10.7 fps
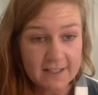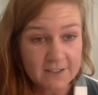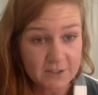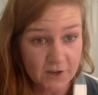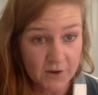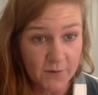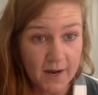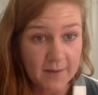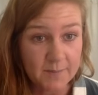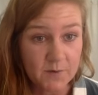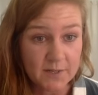And so
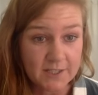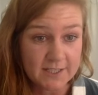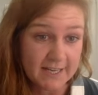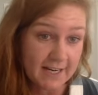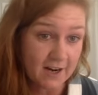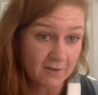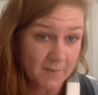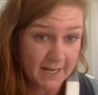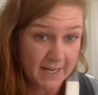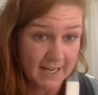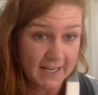I'm going to take care of my
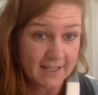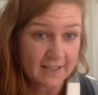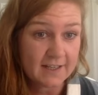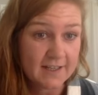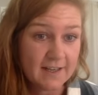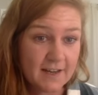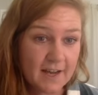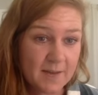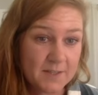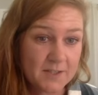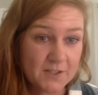kid
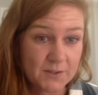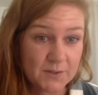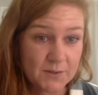um, and do